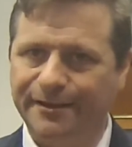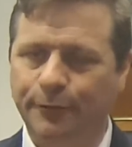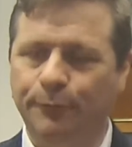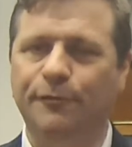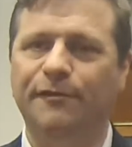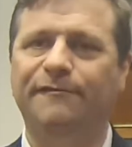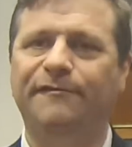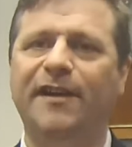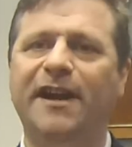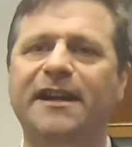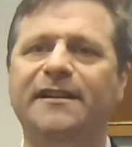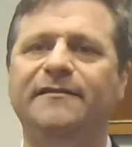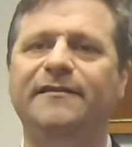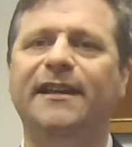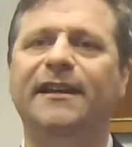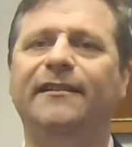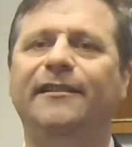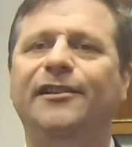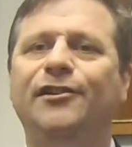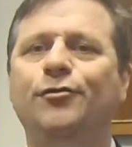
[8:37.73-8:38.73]
We'll find
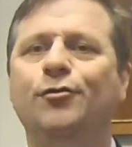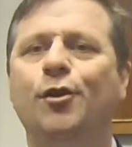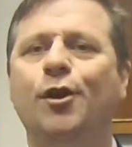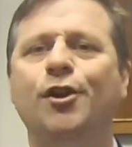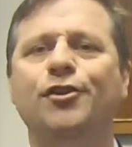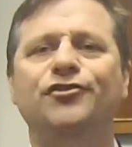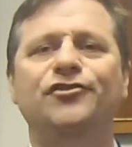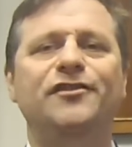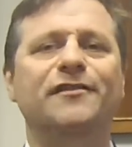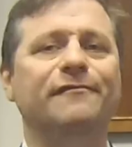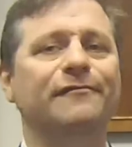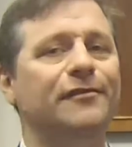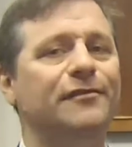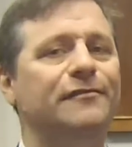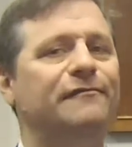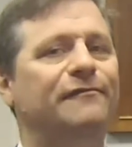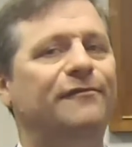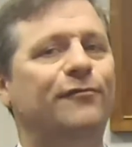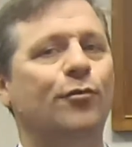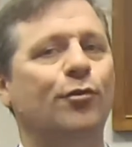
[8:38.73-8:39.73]
that in a
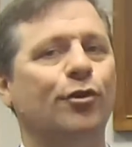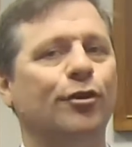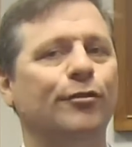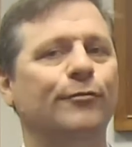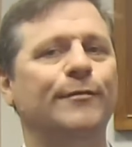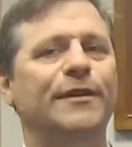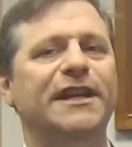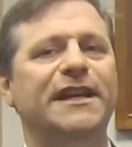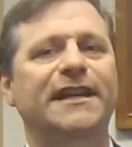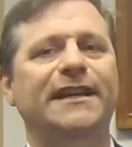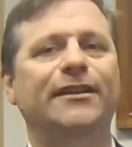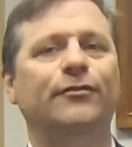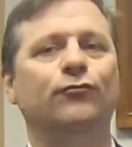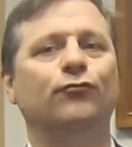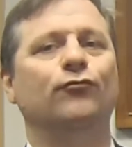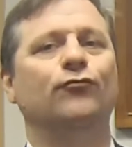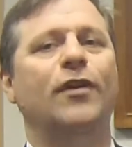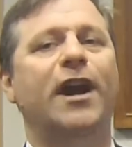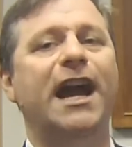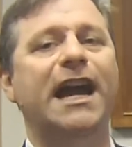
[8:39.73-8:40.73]
different form, it
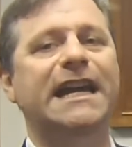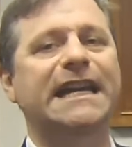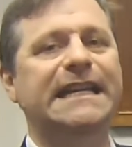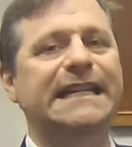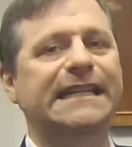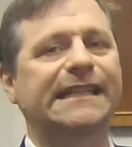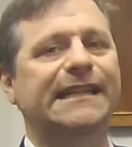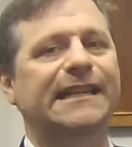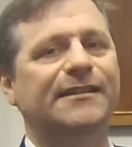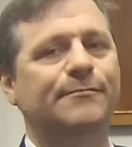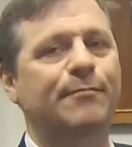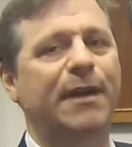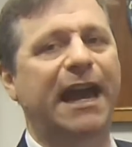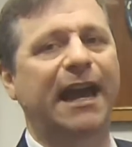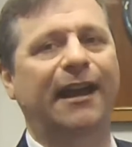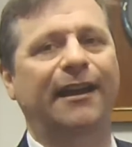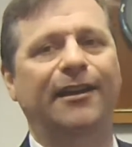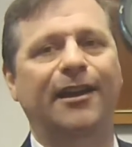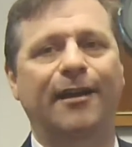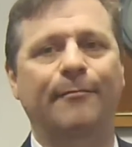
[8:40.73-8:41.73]
rises
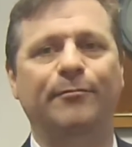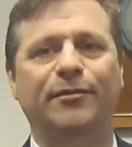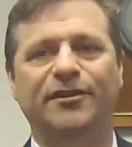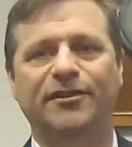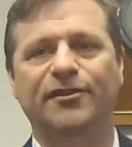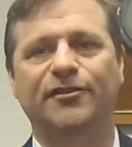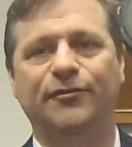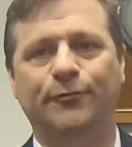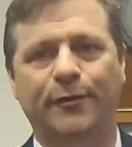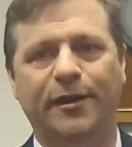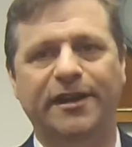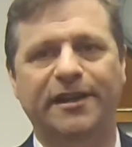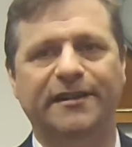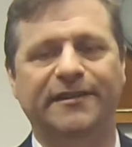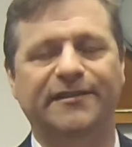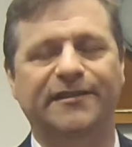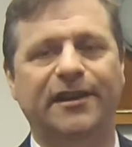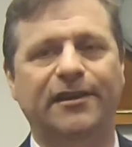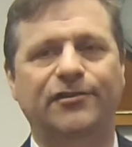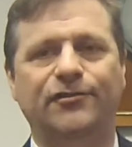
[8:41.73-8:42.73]
back up in the 20th
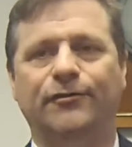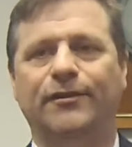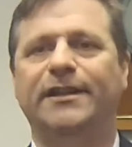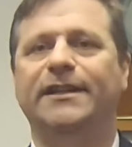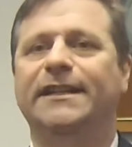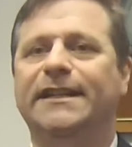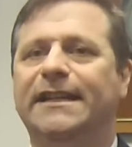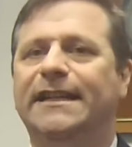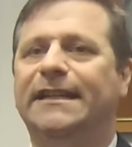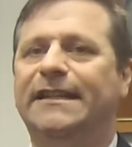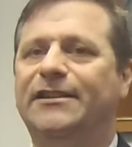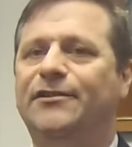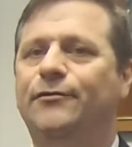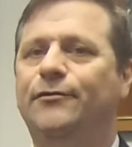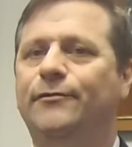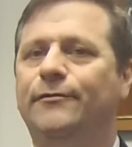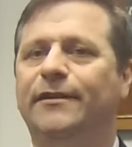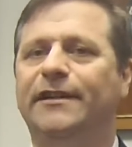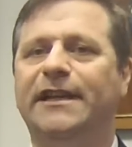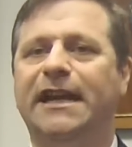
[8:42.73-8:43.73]
century
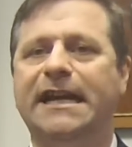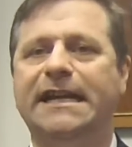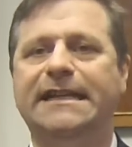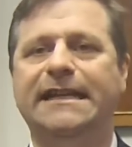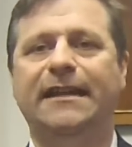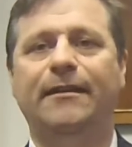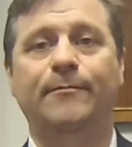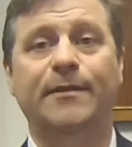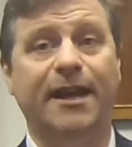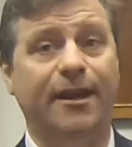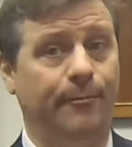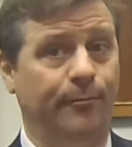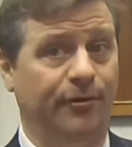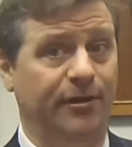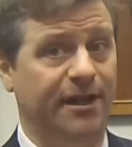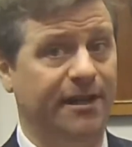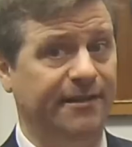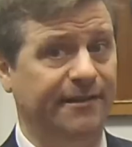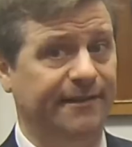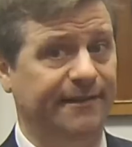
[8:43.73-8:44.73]
due to a guy named Albert
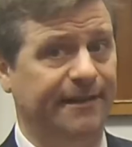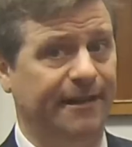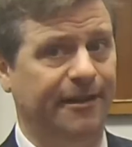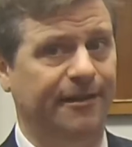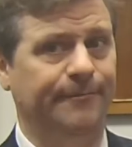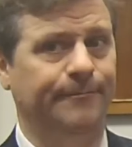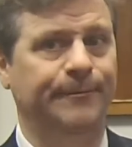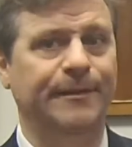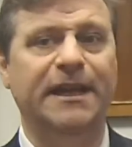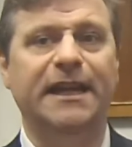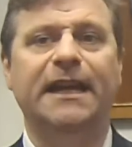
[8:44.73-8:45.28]
Einstein.